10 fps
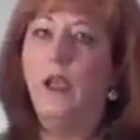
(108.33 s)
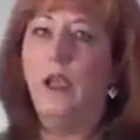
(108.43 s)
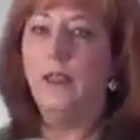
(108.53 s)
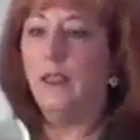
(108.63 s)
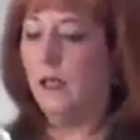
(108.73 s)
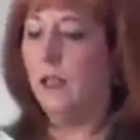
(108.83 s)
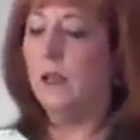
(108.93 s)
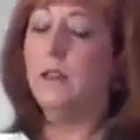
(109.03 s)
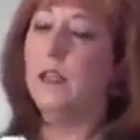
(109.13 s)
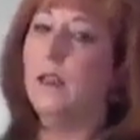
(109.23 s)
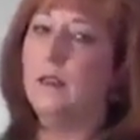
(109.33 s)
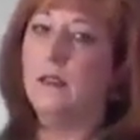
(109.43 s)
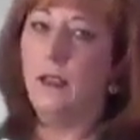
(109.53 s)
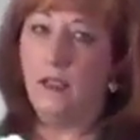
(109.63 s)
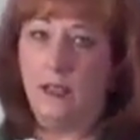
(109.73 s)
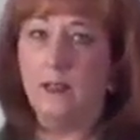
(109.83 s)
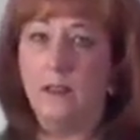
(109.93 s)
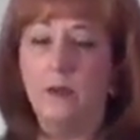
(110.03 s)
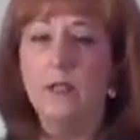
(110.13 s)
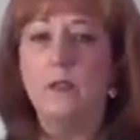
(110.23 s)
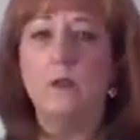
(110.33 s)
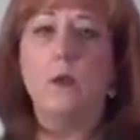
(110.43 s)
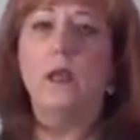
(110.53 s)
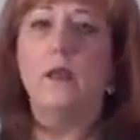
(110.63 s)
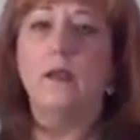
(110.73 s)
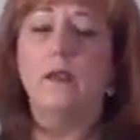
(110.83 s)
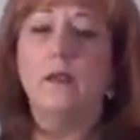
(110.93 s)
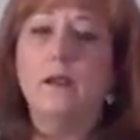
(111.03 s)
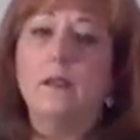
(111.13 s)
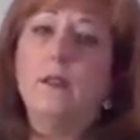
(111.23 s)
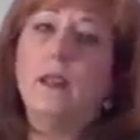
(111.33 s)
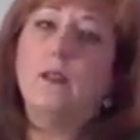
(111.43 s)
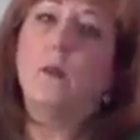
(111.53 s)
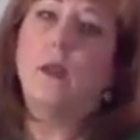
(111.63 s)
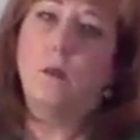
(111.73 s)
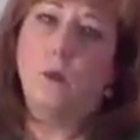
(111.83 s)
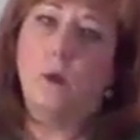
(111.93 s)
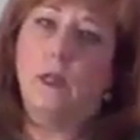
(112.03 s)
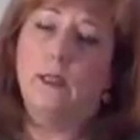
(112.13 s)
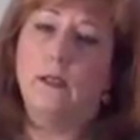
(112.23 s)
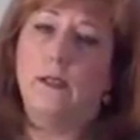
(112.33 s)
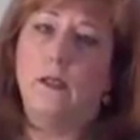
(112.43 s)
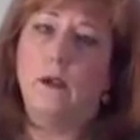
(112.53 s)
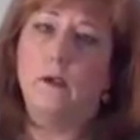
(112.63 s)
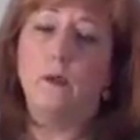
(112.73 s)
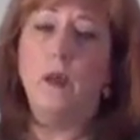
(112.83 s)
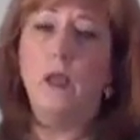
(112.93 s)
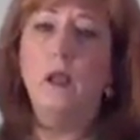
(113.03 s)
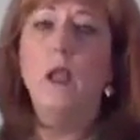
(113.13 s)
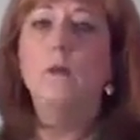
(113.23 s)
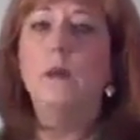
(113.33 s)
And then there is soy in here, and so that's why the warning is on there as well.